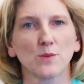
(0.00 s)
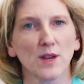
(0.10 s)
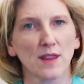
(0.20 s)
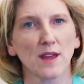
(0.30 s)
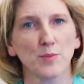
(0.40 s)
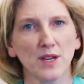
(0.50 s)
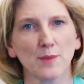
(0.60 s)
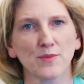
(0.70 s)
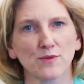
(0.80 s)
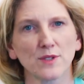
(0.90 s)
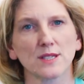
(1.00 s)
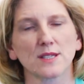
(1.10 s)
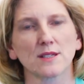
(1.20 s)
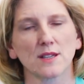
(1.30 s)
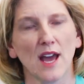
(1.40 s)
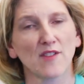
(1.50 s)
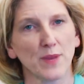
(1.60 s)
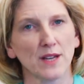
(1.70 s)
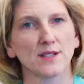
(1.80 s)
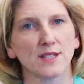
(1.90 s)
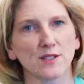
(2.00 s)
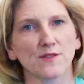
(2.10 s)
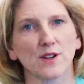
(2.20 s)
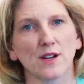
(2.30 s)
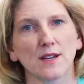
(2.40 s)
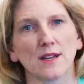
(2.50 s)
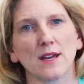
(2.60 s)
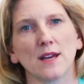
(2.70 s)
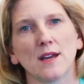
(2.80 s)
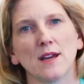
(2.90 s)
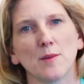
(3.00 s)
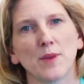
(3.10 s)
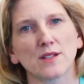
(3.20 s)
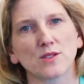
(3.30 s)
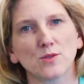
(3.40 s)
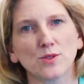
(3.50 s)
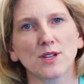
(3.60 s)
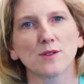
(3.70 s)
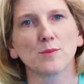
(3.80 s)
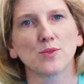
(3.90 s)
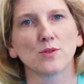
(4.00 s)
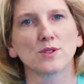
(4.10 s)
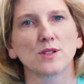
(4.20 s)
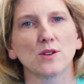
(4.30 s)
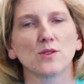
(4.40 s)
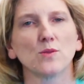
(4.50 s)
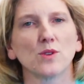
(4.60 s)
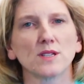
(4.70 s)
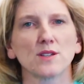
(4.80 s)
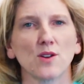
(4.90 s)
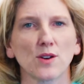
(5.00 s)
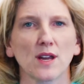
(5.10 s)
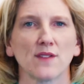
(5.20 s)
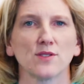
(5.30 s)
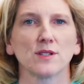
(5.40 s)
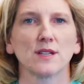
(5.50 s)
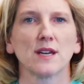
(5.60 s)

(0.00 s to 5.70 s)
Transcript: whether they pick up the risks that have been identified. But it's also important to look at what is not covered.